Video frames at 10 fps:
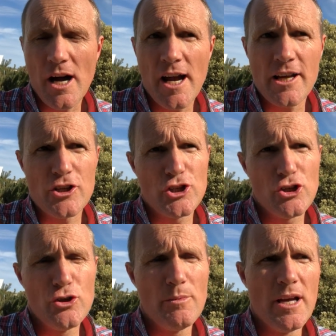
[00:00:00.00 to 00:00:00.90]
I
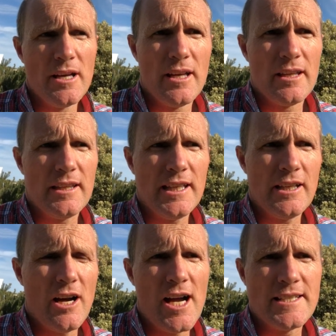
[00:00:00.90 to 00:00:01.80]
assume
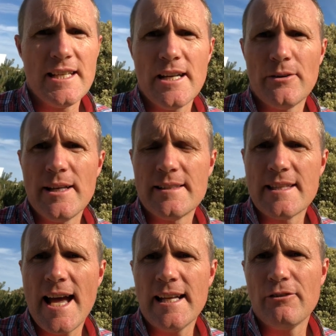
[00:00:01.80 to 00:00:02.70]
the idea
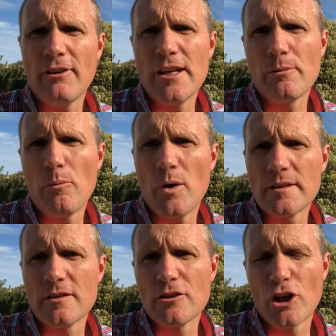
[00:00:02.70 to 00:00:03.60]
is that if anyone
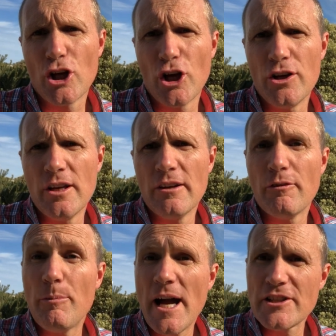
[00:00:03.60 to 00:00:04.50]
wanted to learn
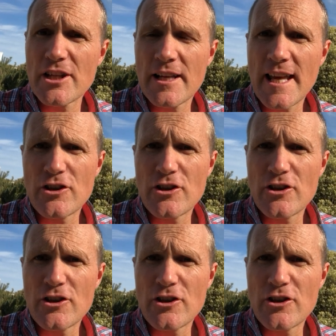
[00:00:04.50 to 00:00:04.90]
Vipassana,